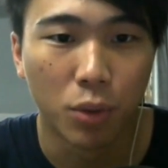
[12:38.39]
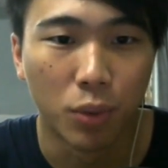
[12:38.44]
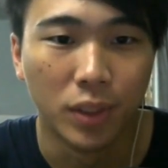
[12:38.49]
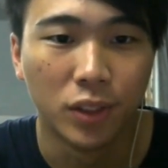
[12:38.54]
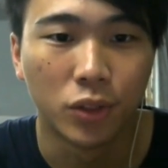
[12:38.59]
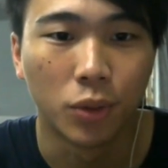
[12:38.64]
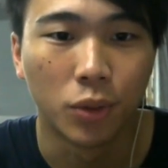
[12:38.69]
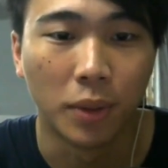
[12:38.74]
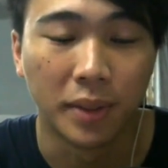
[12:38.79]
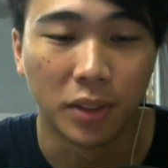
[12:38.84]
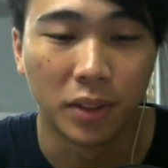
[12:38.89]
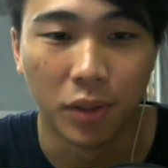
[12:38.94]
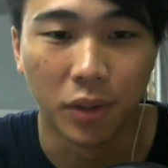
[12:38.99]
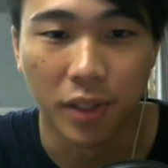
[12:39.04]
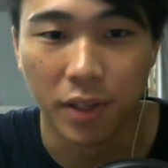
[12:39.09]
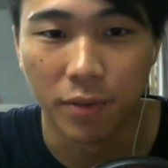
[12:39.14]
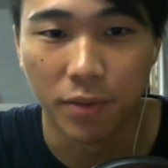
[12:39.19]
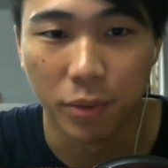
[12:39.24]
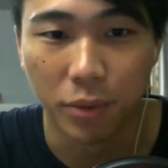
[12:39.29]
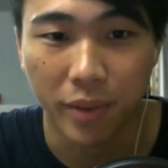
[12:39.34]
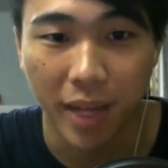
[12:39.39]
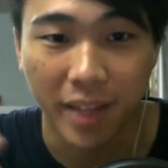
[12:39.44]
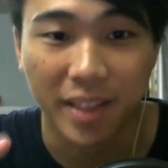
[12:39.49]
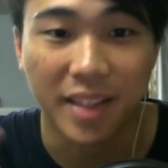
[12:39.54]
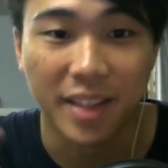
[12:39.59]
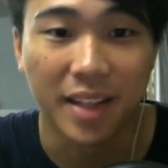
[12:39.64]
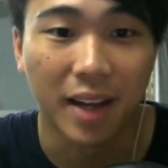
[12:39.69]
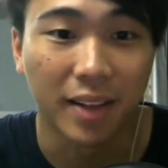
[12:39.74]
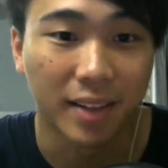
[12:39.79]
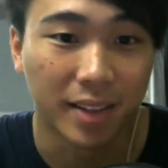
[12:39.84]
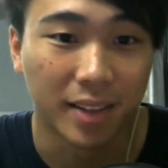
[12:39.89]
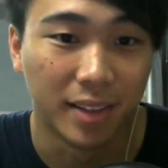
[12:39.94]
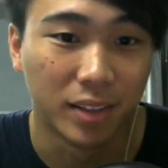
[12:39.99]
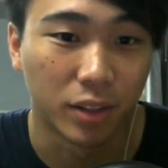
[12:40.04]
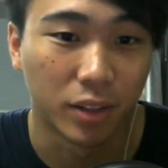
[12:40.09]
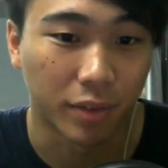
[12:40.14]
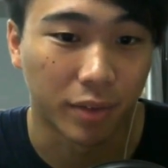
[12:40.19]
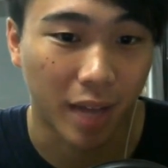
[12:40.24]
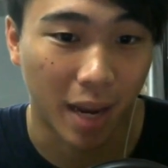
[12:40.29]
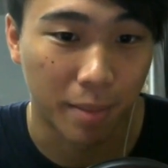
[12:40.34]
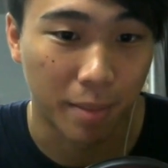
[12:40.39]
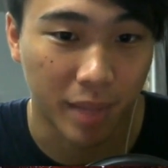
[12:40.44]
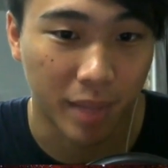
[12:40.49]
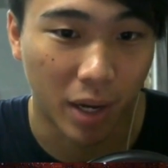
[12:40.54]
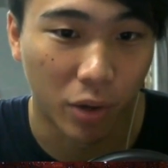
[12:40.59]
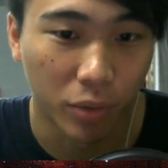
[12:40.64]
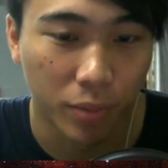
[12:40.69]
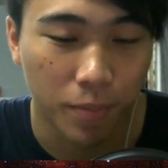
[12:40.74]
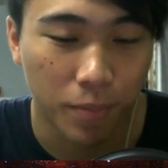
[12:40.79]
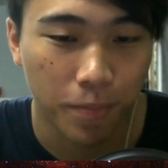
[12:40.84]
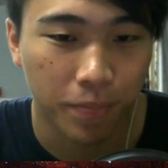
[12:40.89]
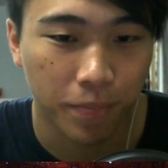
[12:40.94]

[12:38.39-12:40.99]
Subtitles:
Wenzone is going to give you 99 turns of time down,